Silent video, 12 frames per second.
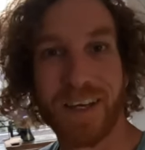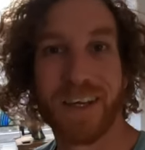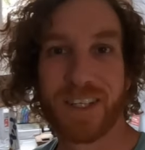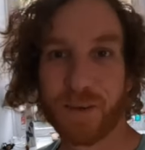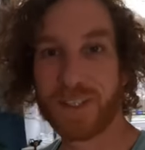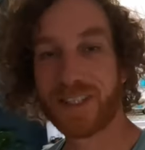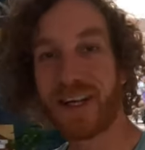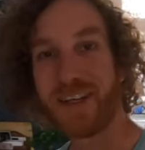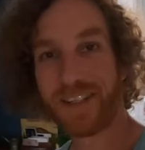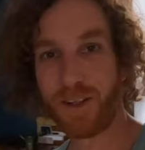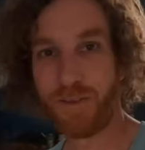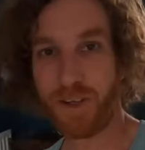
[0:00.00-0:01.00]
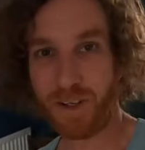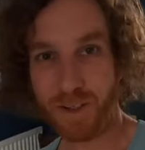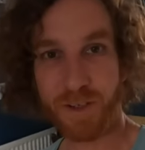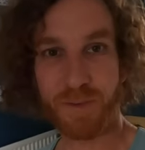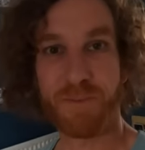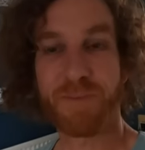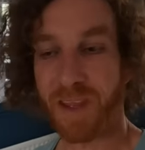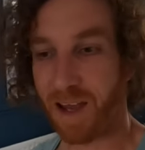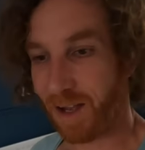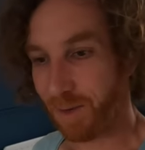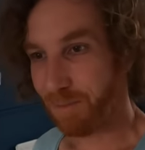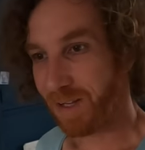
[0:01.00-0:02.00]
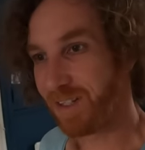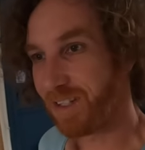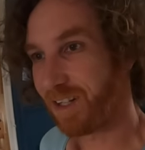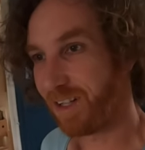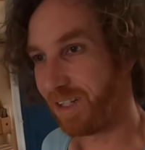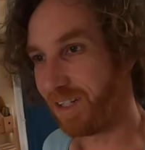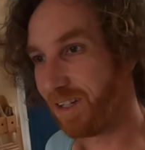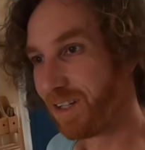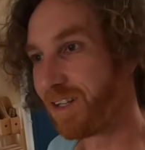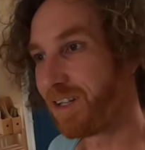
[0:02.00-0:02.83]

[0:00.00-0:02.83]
So in today's little vlog, I'm basically